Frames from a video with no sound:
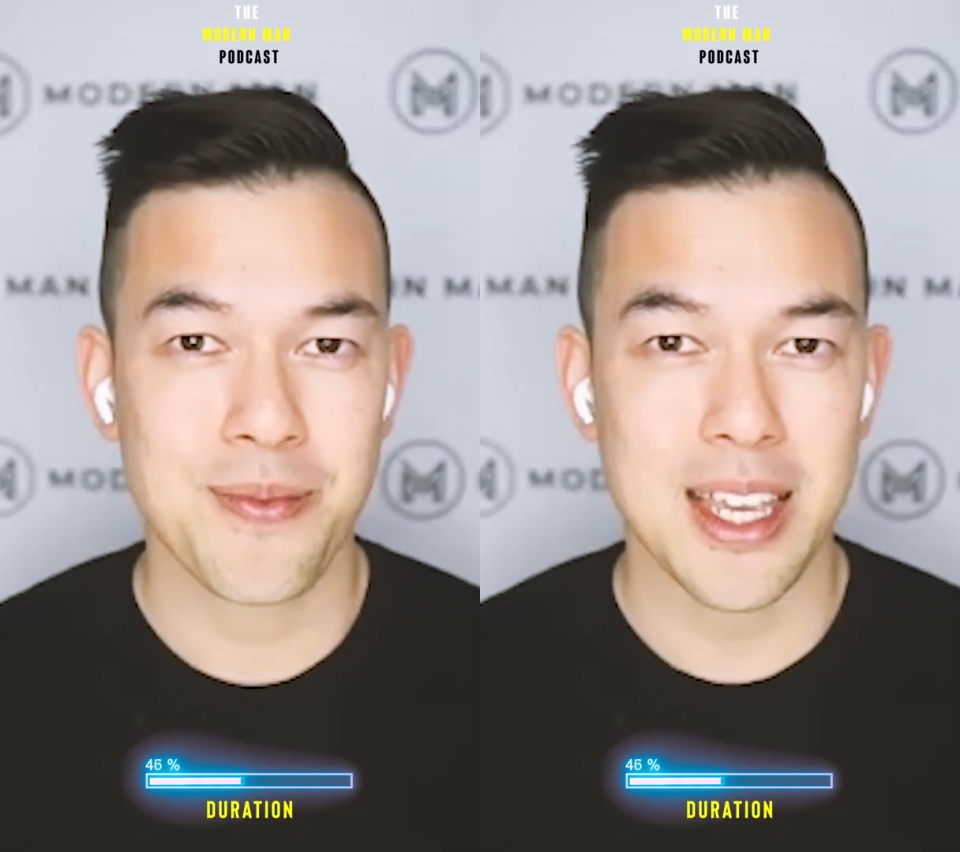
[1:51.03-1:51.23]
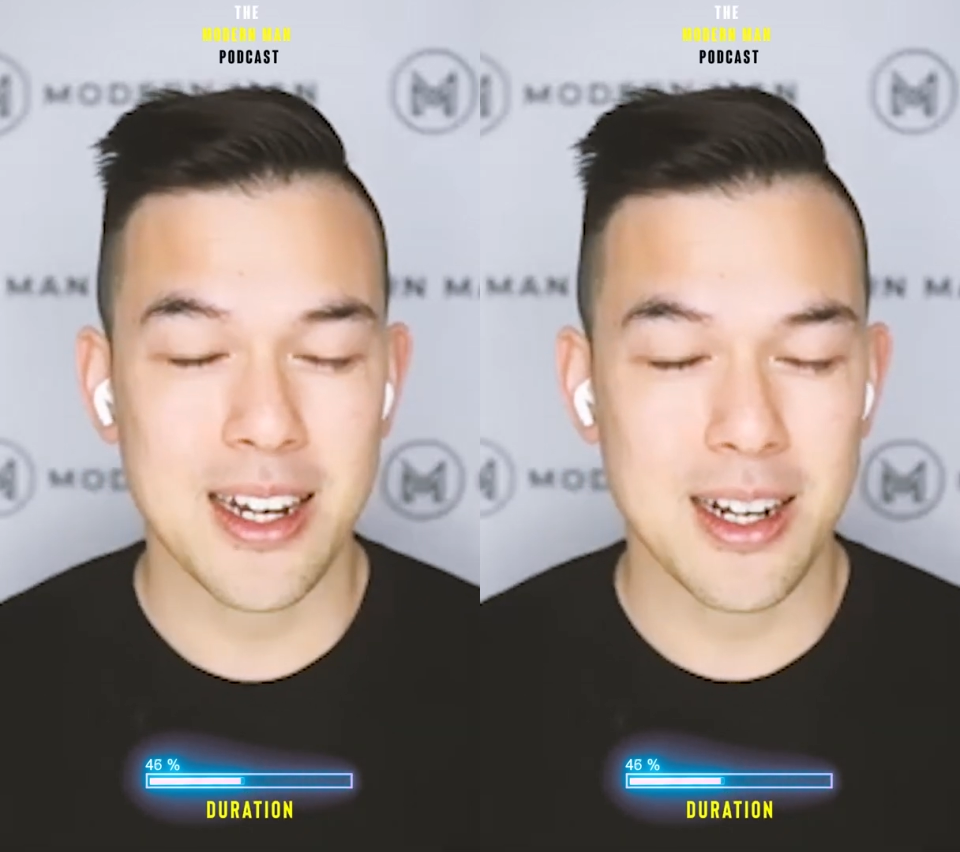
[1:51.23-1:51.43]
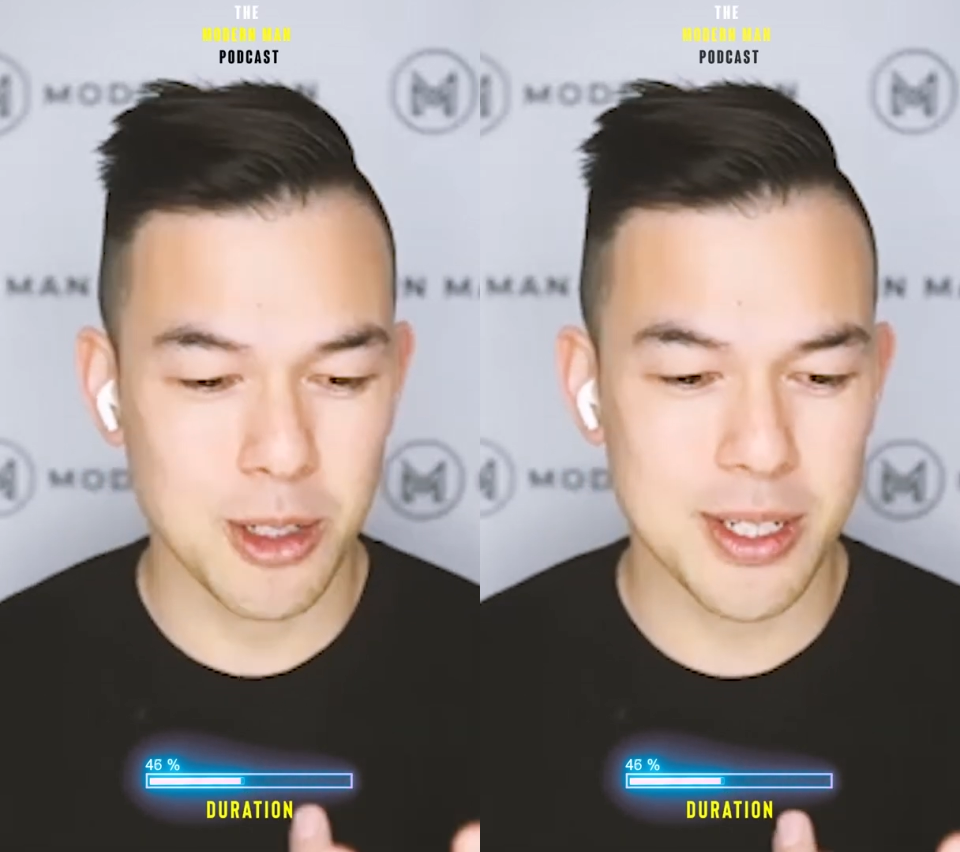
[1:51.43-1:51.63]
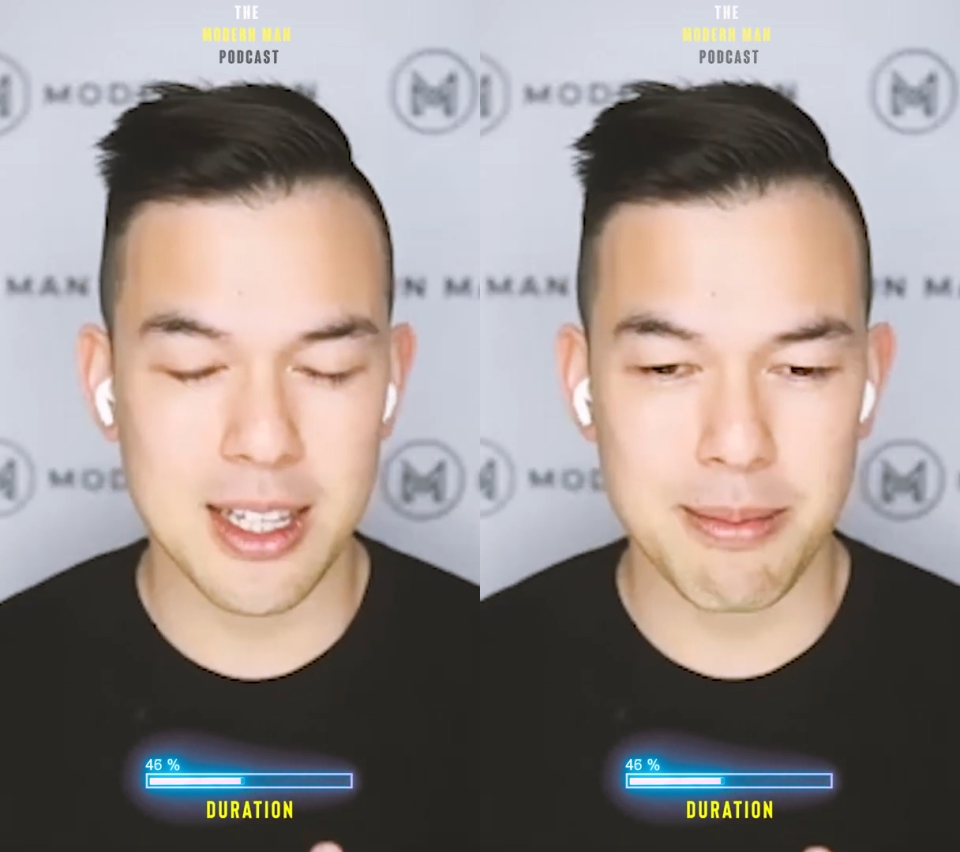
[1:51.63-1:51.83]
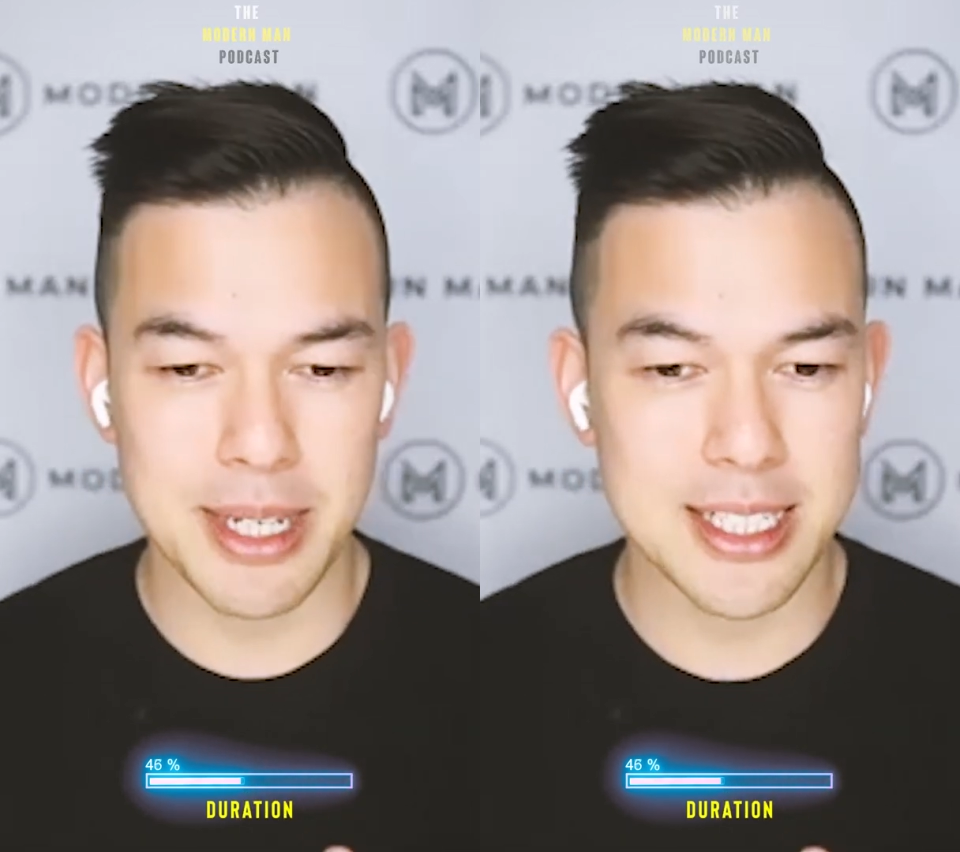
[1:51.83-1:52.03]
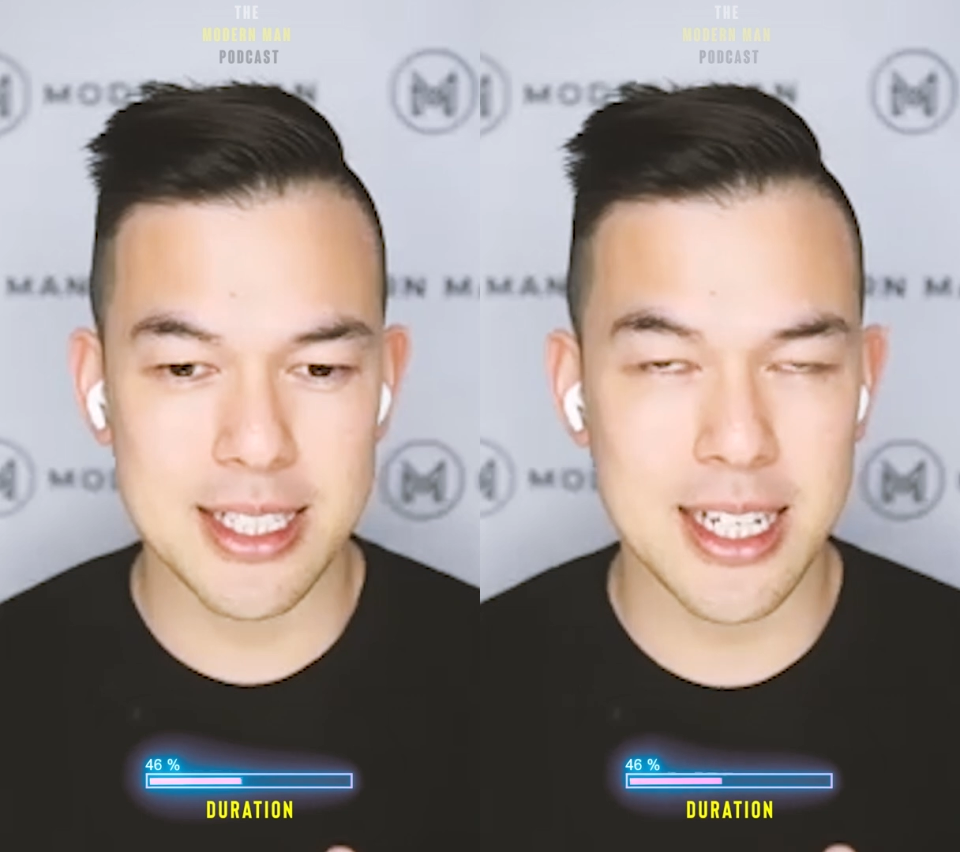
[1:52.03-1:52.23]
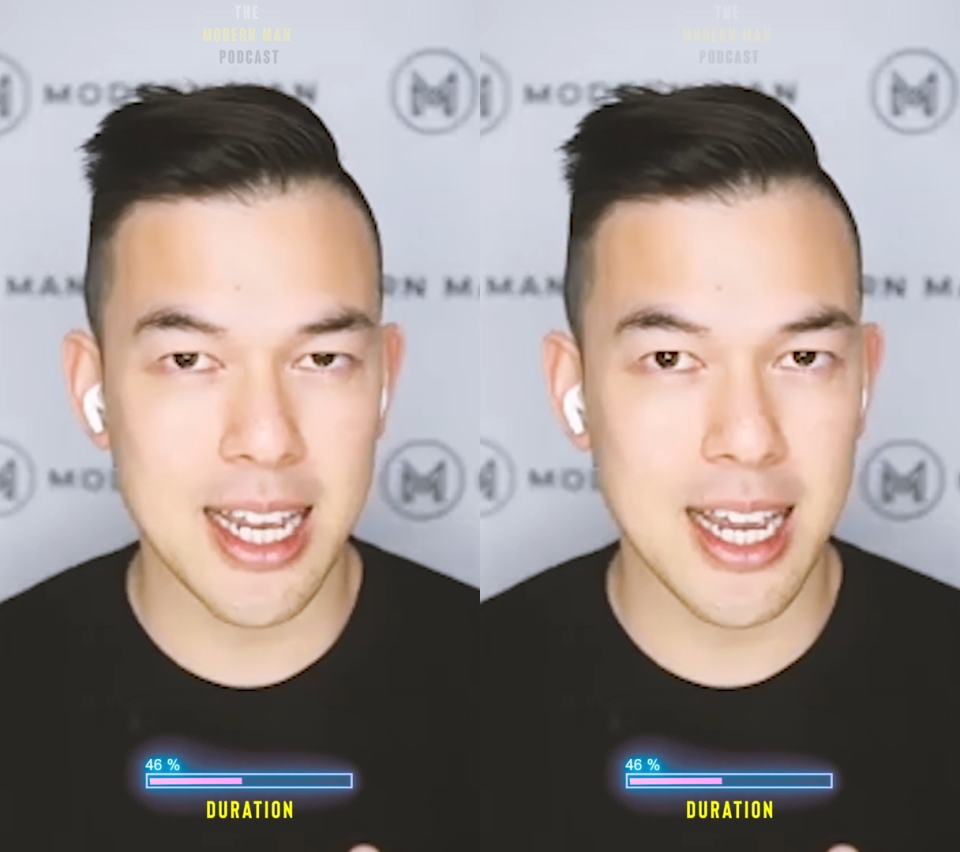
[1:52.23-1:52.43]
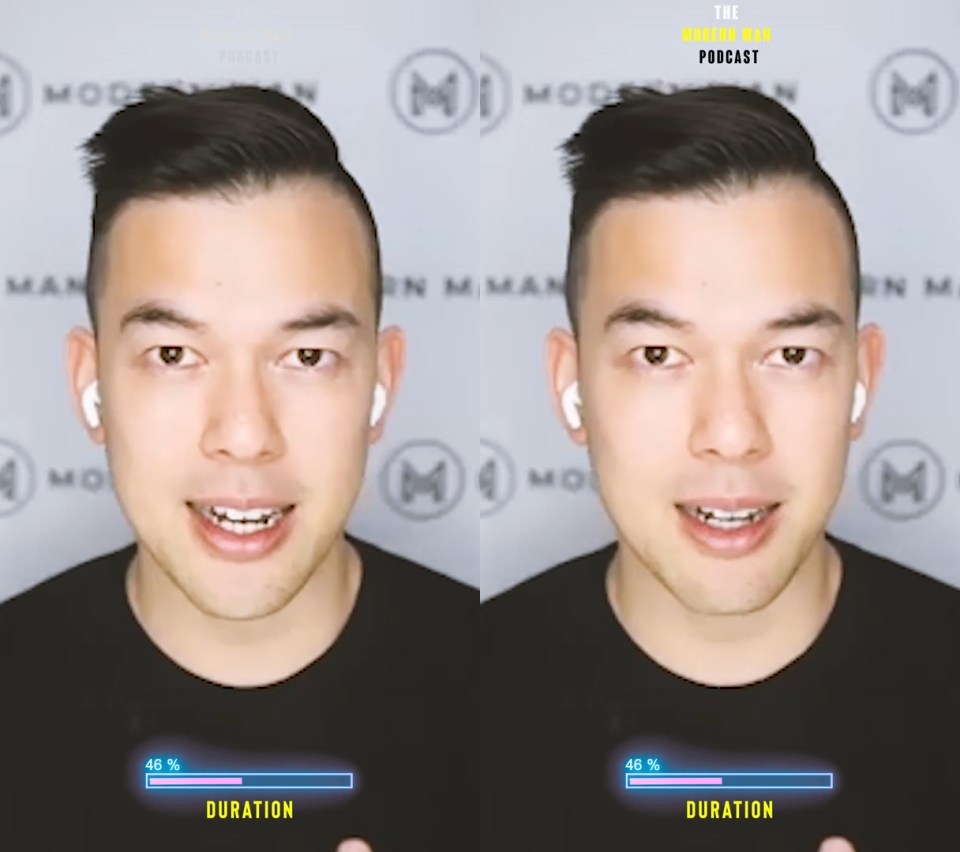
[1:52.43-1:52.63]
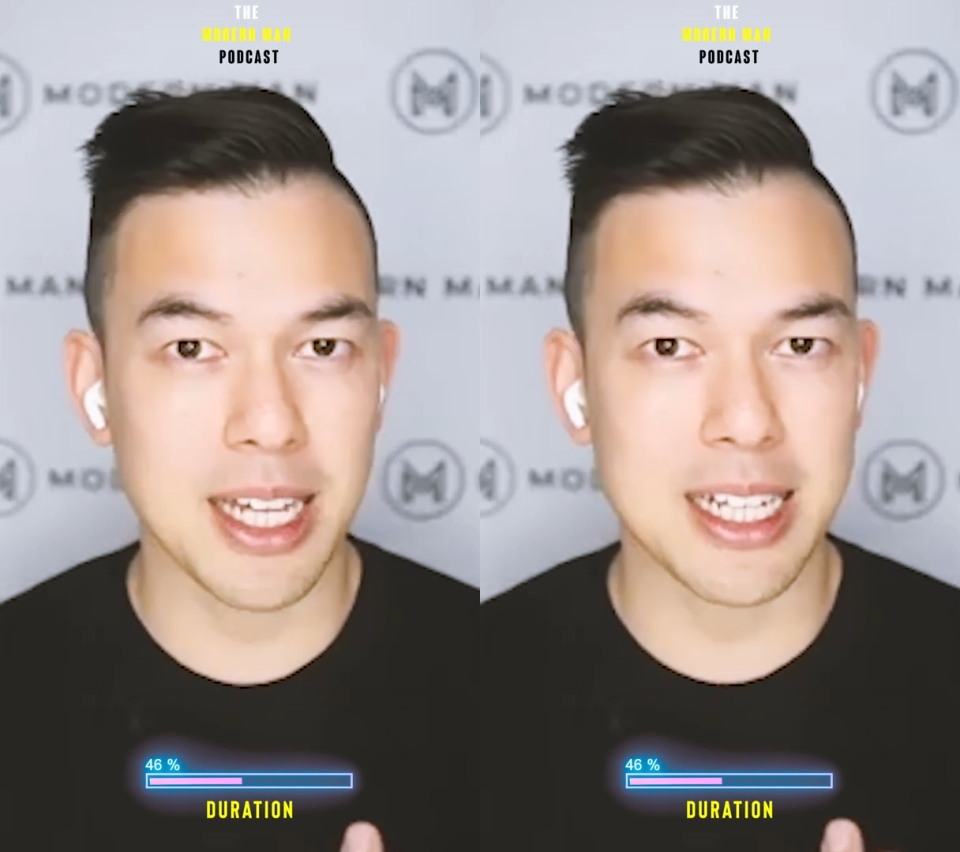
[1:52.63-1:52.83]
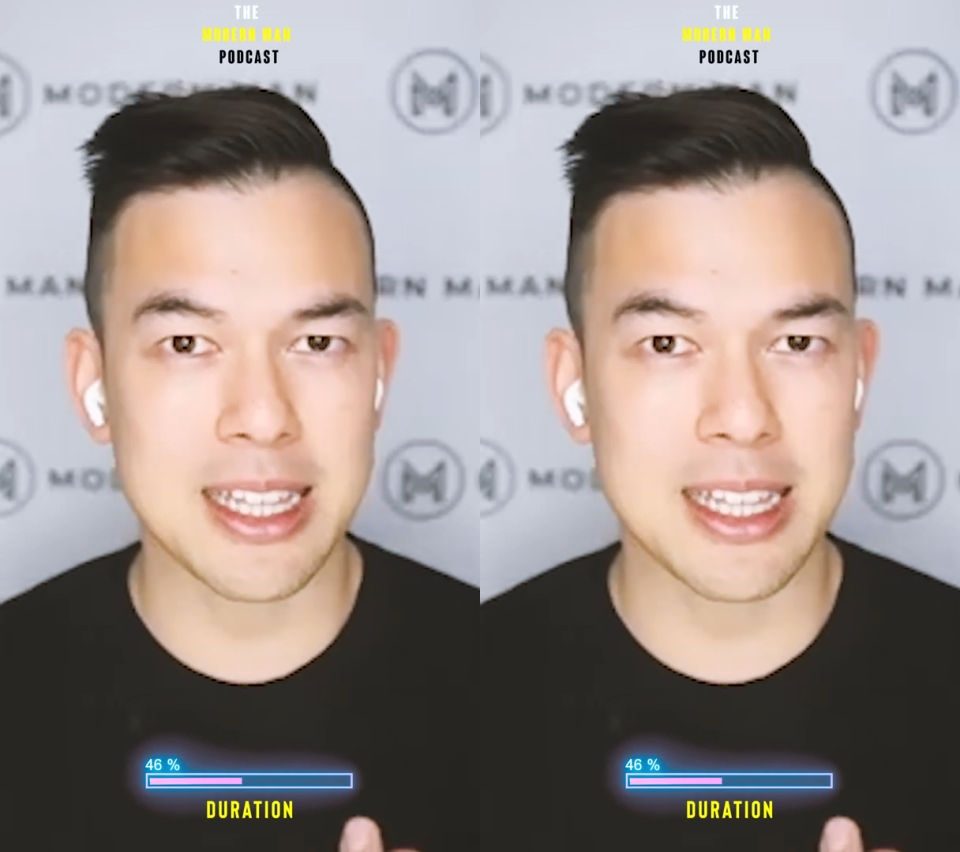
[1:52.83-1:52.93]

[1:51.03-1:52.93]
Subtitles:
and I'm looking at the message and I'm like,